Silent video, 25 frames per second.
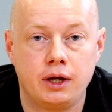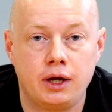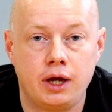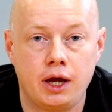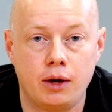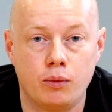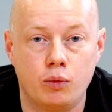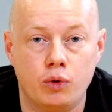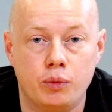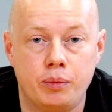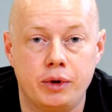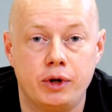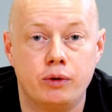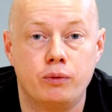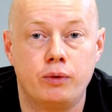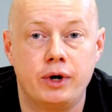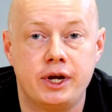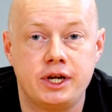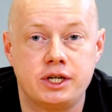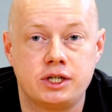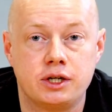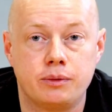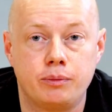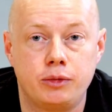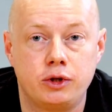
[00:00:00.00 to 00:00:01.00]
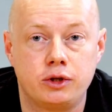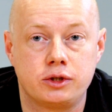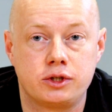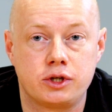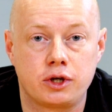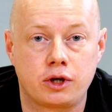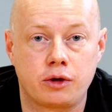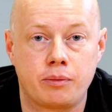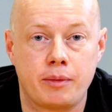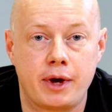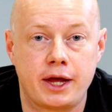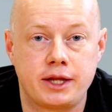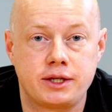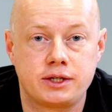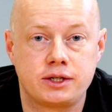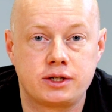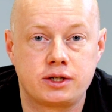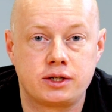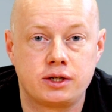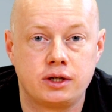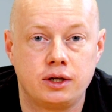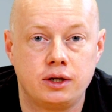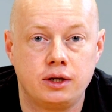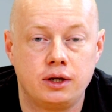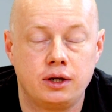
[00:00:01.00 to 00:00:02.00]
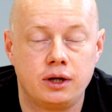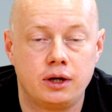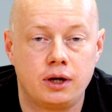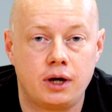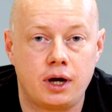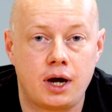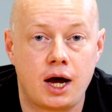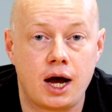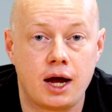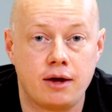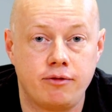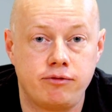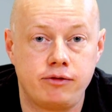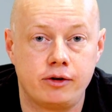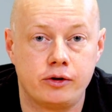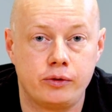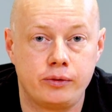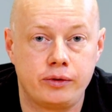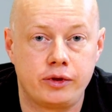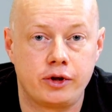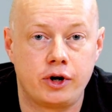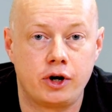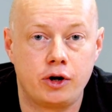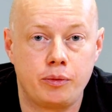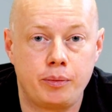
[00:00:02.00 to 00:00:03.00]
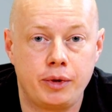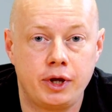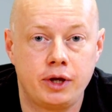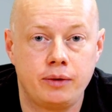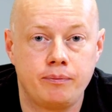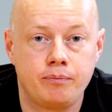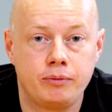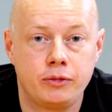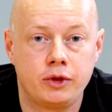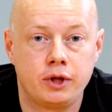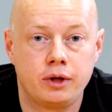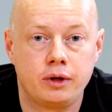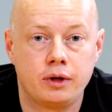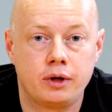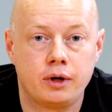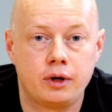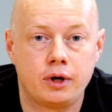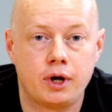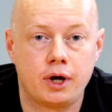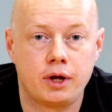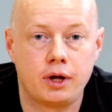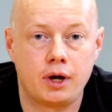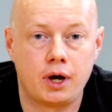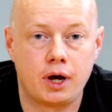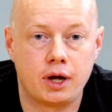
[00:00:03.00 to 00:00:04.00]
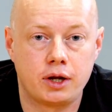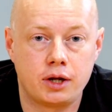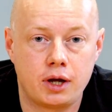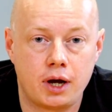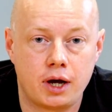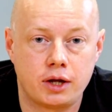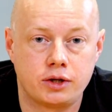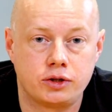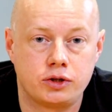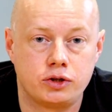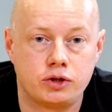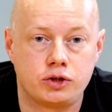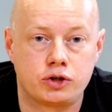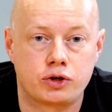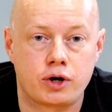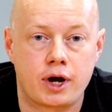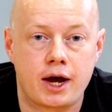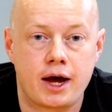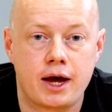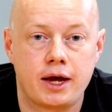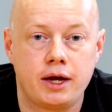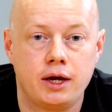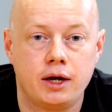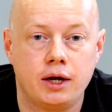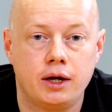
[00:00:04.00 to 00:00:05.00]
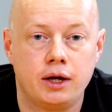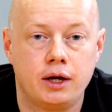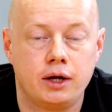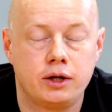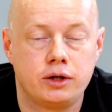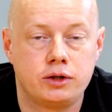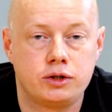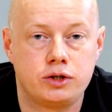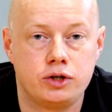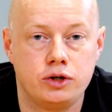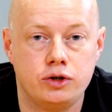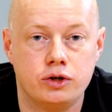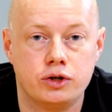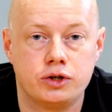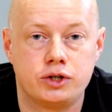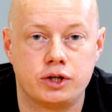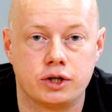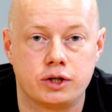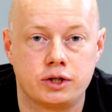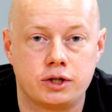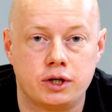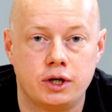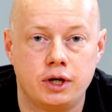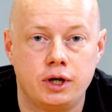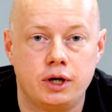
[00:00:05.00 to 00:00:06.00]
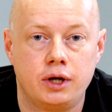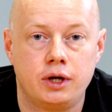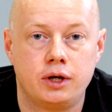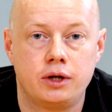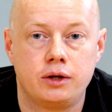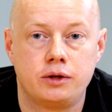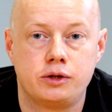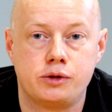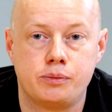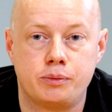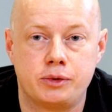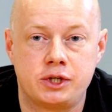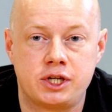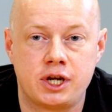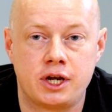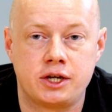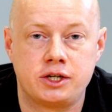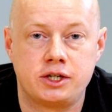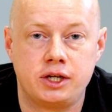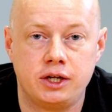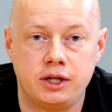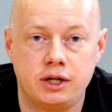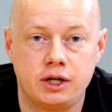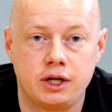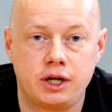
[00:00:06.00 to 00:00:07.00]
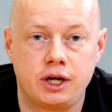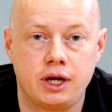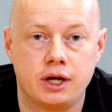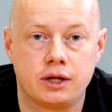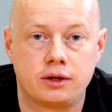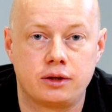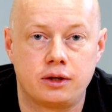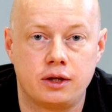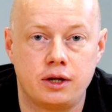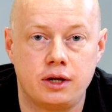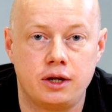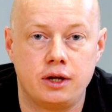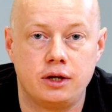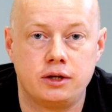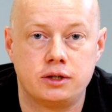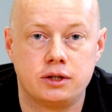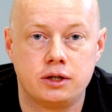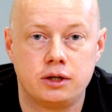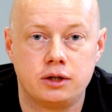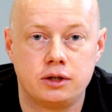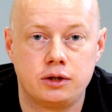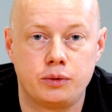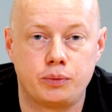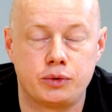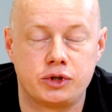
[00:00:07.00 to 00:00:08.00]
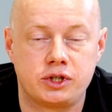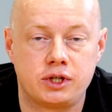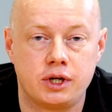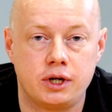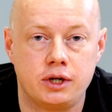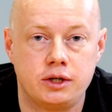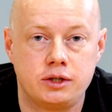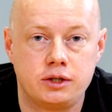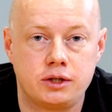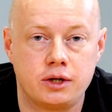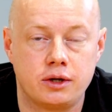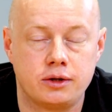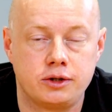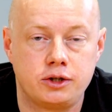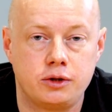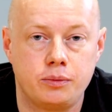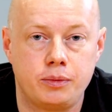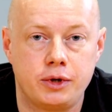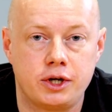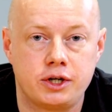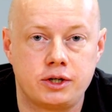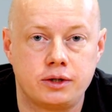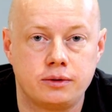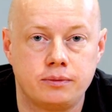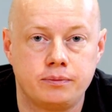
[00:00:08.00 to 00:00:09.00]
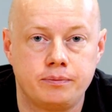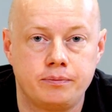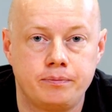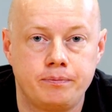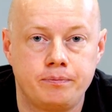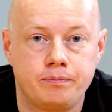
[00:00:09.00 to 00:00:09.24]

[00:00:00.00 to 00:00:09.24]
it would be reasonable to commence high flow therapy and to try to use it to potentially negate the need to proceed to intubation.